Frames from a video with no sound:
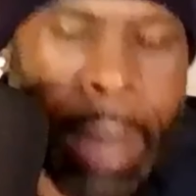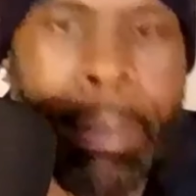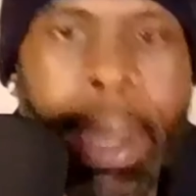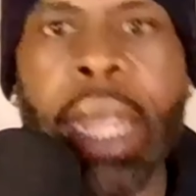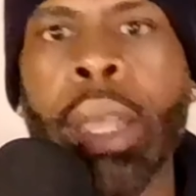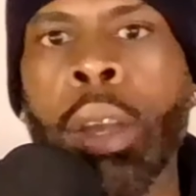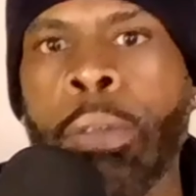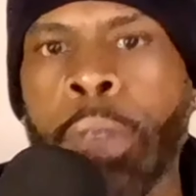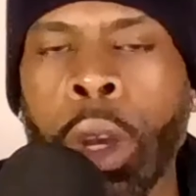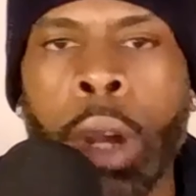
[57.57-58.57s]
Many
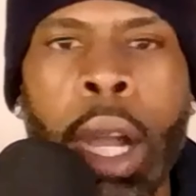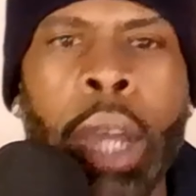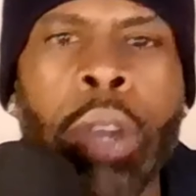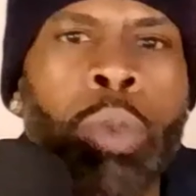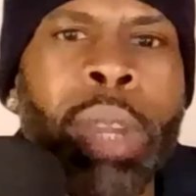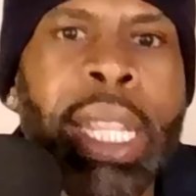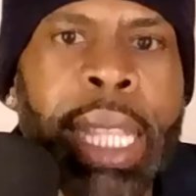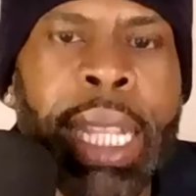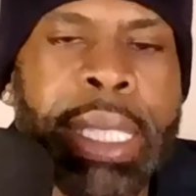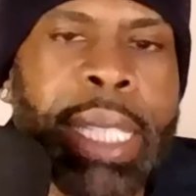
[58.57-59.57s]
of your
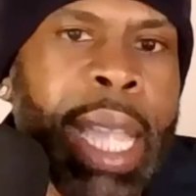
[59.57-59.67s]
unrealistic